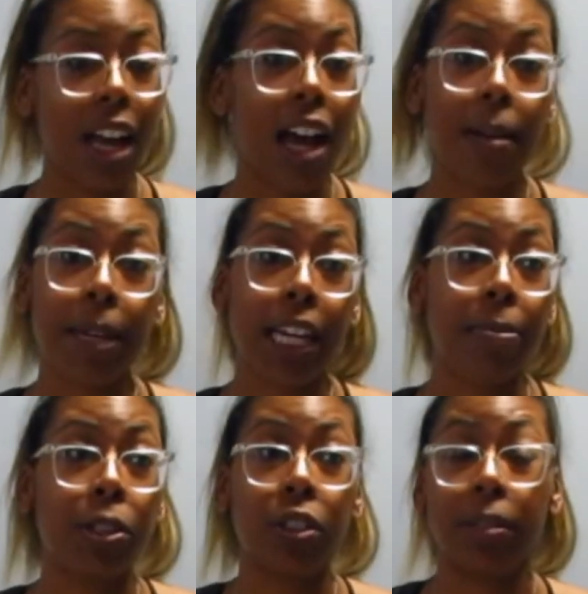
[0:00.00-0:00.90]
I'm
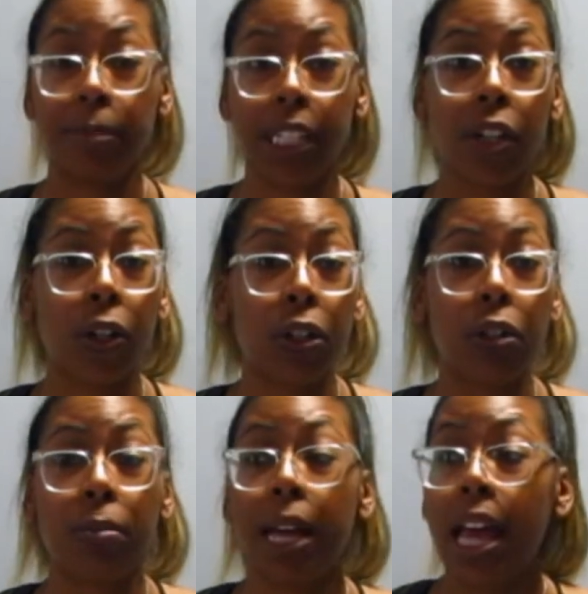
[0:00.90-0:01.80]
able to be
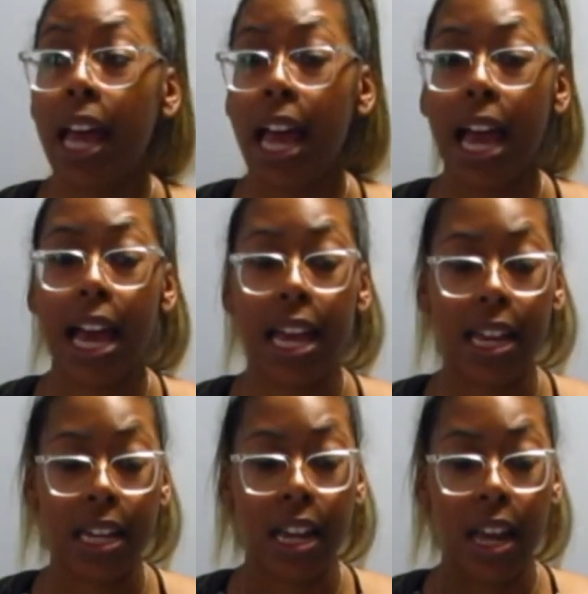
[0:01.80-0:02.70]
home
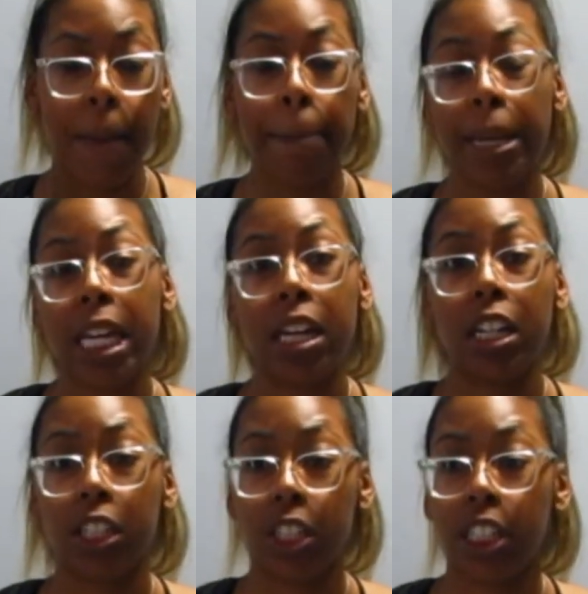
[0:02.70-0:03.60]
and make
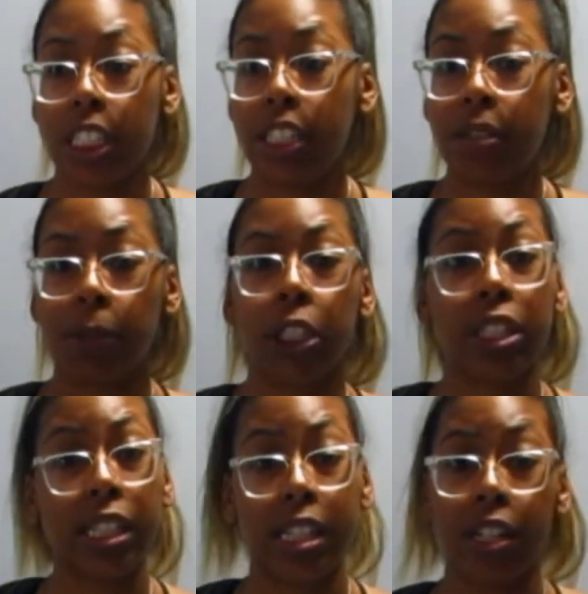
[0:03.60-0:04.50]
good, smart
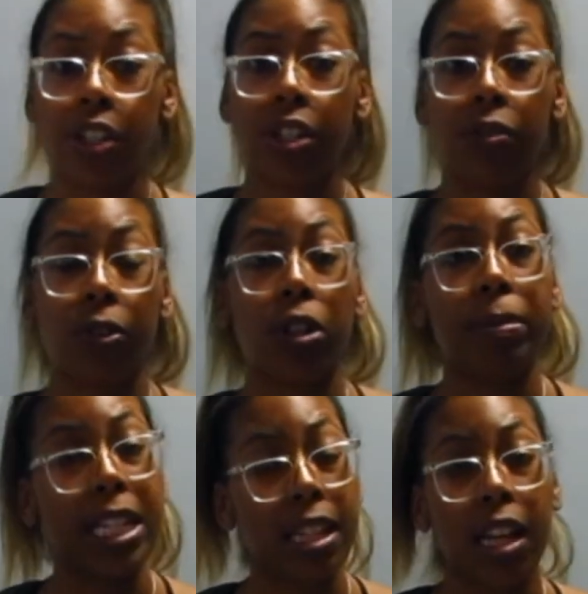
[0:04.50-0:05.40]
decisions for
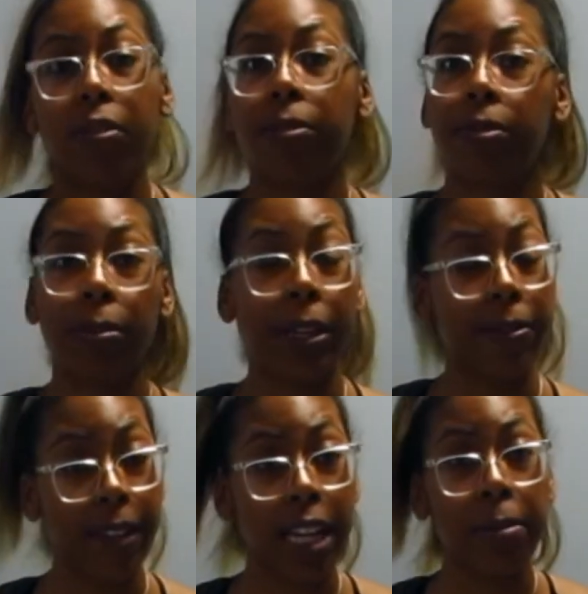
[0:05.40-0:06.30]
myself and for my
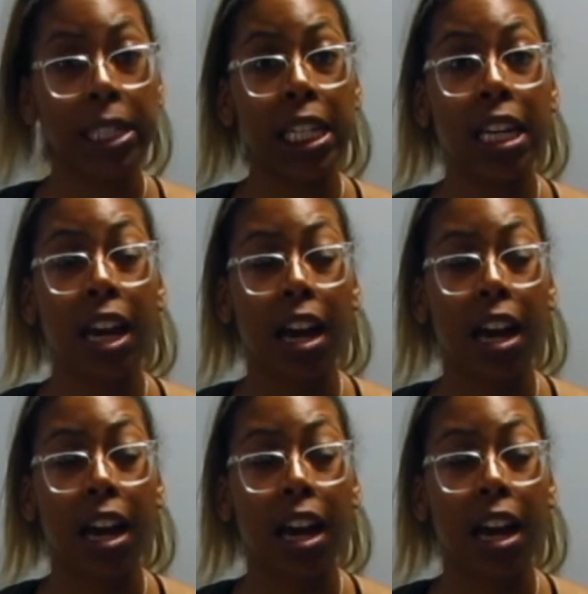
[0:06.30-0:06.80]
family.